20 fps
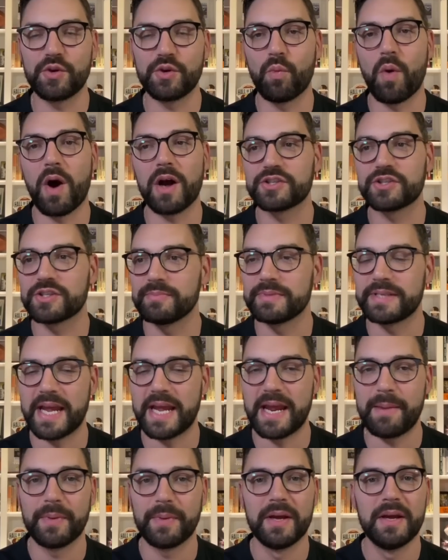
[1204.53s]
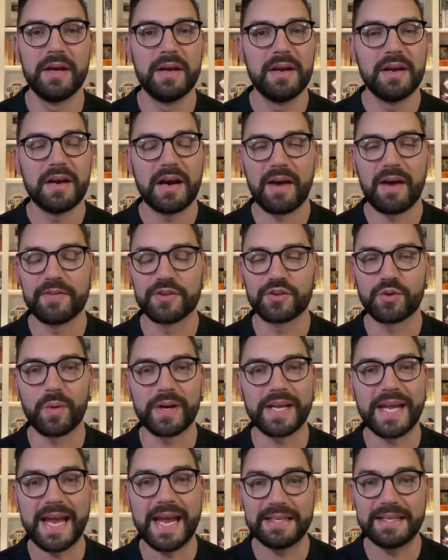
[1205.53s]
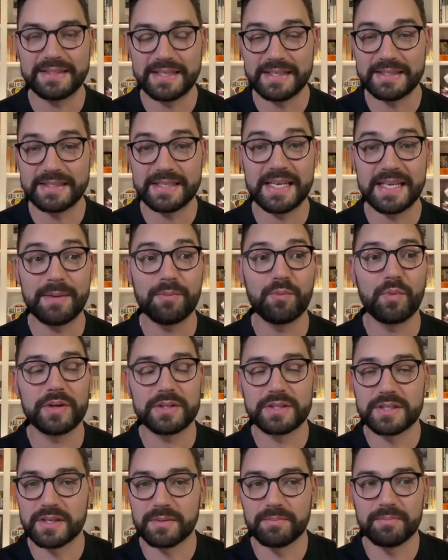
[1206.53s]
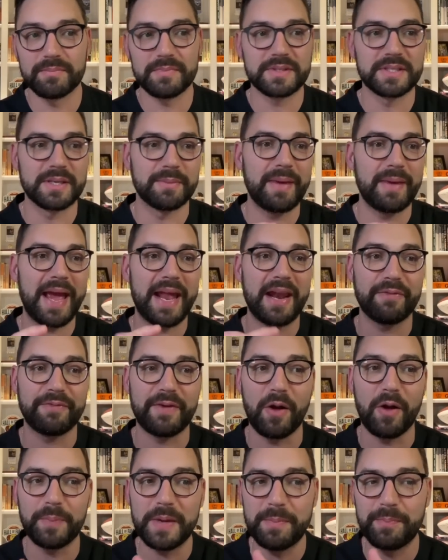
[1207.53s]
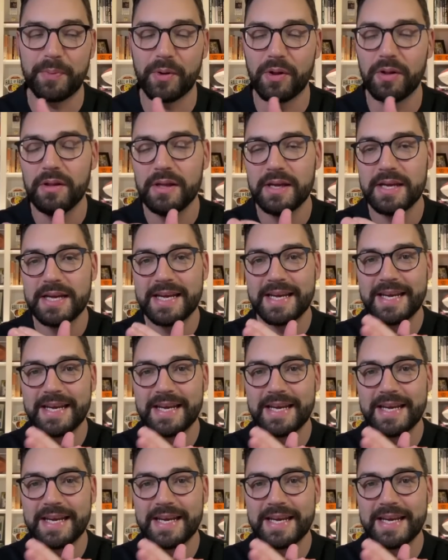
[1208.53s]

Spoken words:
watched some tape of the 2018 team with some NFL people.